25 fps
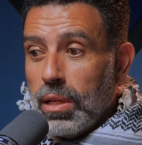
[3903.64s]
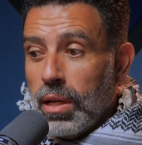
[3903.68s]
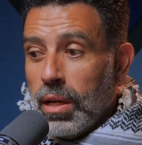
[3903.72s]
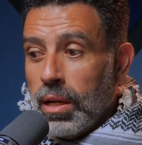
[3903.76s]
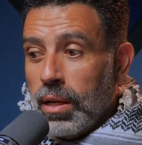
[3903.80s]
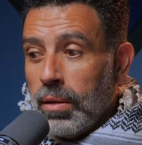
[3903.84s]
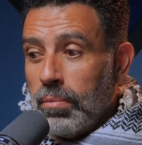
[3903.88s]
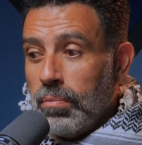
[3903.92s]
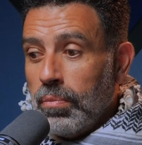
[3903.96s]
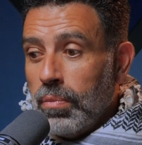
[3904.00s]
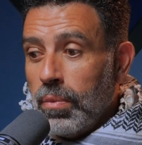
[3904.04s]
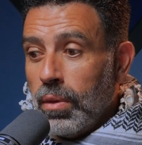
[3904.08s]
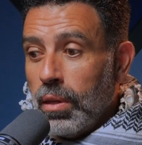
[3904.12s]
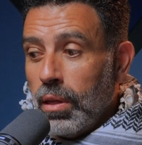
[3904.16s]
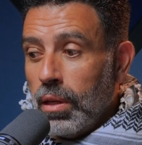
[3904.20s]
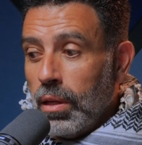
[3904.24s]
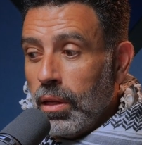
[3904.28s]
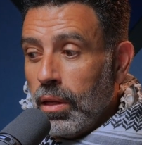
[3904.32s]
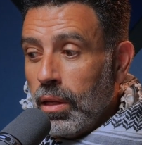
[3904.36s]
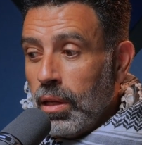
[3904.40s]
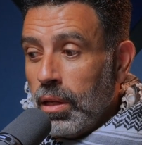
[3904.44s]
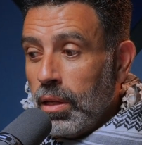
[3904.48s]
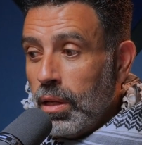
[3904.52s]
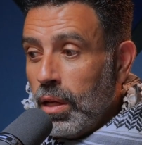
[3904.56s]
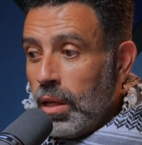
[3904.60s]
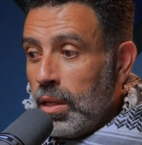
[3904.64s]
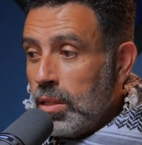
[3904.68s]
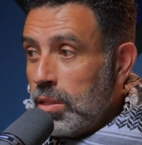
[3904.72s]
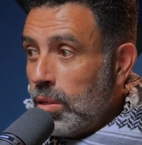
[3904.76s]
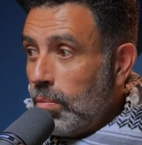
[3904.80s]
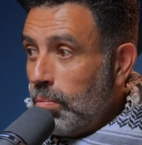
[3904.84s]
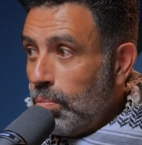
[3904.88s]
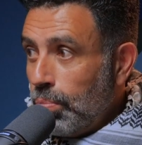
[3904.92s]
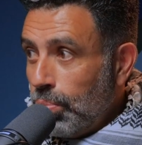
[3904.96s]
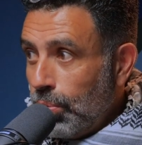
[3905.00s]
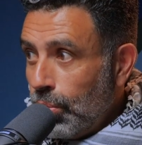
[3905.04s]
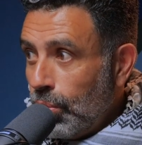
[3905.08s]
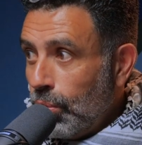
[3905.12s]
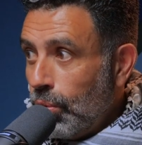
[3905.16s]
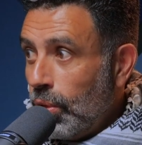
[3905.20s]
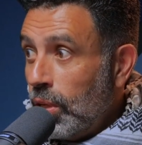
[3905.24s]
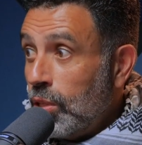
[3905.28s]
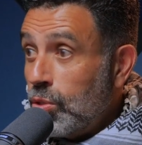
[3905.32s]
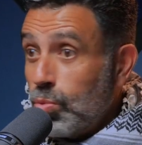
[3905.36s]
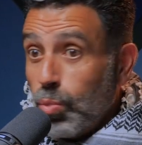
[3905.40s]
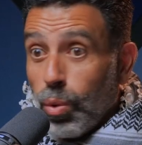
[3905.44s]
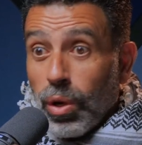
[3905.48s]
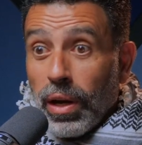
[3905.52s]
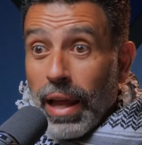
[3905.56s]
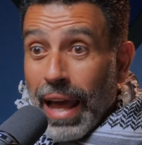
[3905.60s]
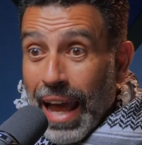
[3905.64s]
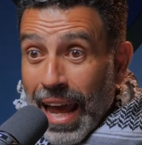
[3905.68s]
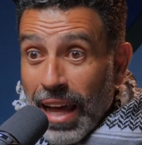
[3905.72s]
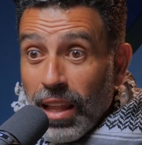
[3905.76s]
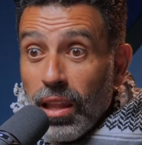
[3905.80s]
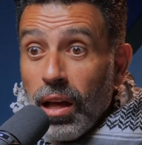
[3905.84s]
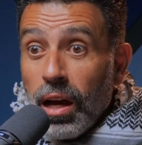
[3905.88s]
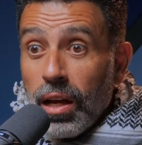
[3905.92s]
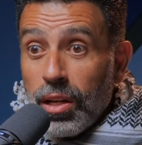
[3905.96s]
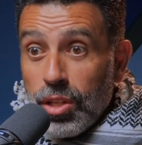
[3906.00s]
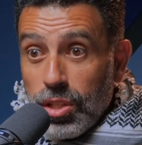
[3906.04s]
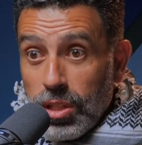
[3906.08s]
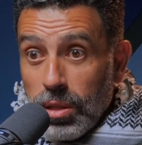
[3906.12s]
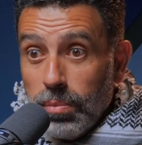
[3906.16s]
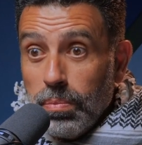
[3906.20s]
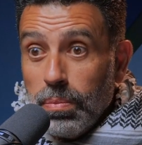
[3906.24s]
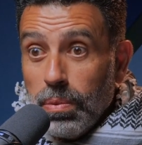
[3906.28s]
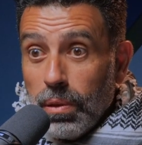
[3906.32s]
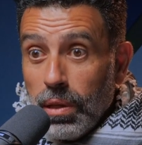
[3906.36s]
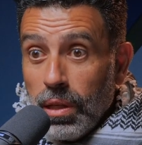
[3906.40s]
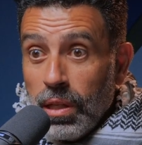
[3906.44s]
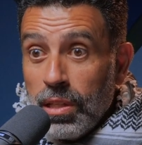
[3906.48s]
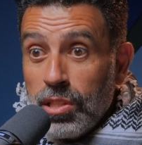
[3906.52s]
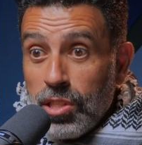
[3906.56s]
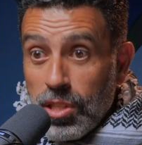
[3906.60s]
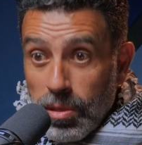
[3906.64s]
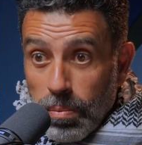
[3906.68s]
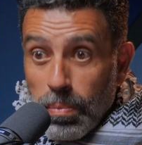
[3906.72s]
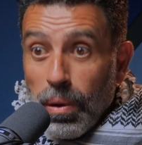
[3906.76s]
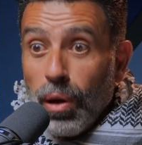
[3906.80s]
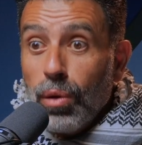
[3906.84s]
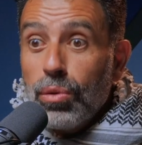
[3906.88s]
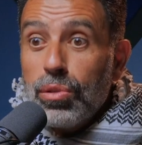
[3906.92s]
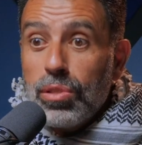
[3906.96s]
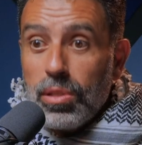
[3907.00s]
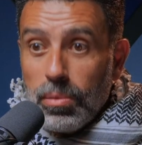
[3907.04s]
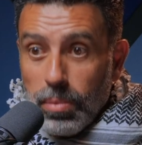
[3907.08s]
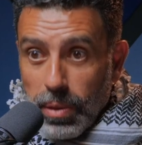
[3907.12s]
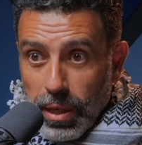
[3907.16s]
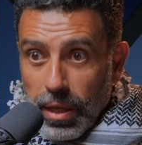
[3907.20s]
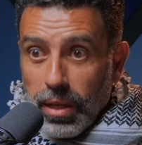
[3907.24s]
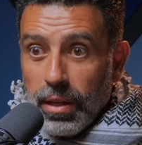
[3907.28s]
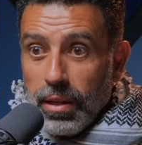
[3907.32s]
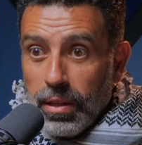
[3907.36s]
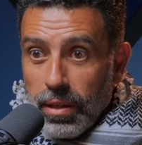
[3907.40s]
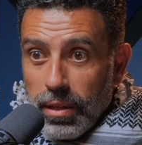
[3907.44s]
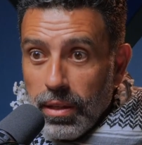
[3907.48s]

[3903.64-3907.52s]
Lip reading: what allyship is supposed to be.